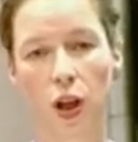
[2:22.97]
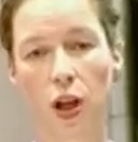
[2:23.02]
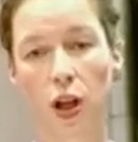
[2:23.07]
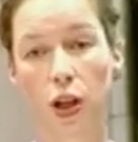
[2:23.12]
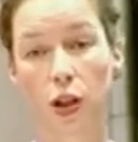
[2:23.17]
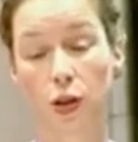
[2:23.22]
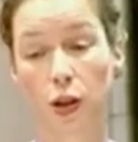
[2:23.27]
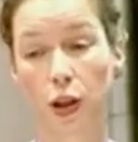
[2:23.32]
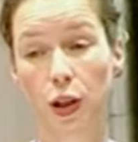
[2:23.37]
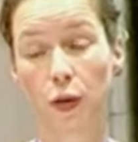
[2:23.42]

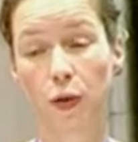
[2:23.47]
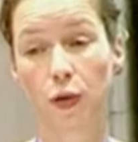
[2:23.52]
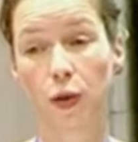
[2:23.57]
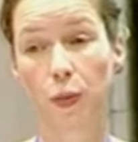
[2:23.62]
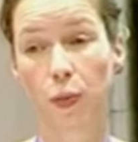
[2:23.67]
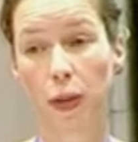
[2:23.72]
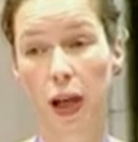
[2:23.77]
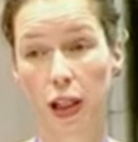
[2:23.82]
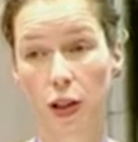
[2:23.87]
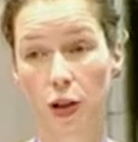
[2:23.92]
So
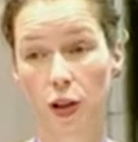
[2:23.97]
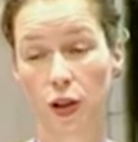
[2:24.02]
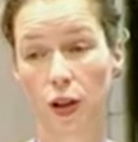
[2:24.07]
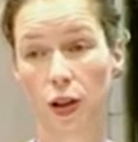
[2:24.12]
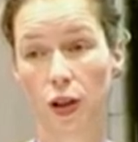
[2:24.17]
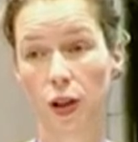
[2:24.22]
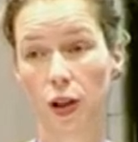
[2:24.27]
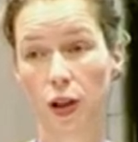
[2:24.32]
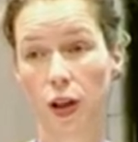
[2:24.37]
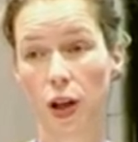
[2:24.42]
information
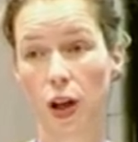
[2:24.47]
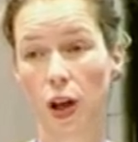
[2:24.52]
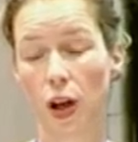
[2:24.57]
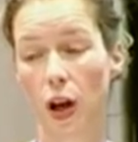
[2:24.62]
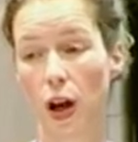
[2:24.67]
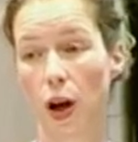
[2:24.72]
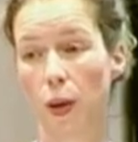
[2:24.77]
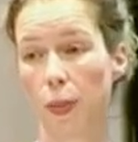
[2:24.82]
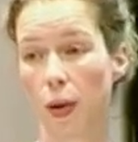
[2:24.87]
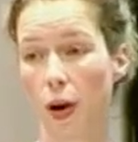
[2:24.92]

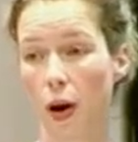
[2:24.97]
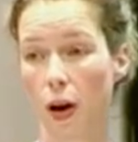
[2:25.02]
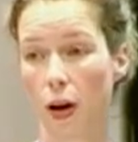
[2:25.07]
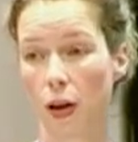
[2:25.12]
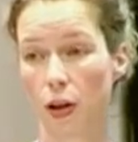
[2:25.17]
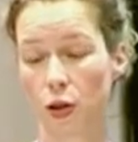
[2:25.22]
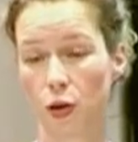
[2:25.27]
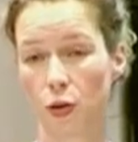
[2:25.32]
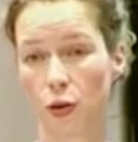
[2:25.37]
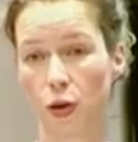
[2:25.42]
are
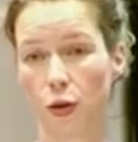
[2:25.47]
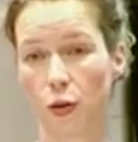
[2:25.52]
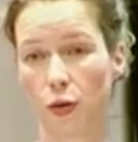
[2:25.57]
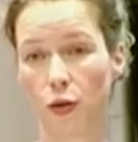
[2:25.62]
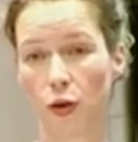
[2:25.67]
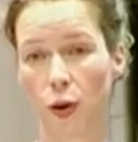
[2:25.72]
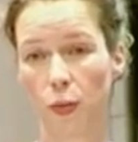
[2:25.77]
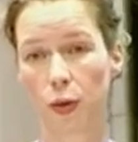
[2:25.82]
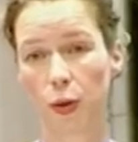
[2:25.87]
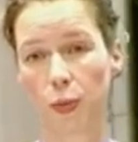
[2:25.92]
passed on
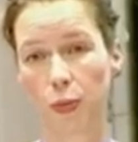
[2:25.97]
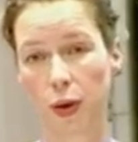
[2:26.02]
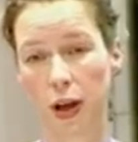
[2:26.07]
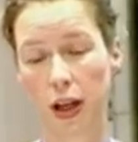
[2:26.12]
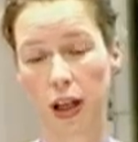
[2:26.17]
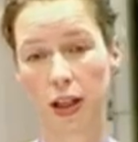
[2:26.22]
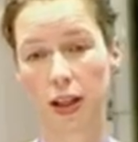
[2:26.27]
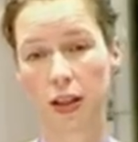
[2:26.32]
from the brain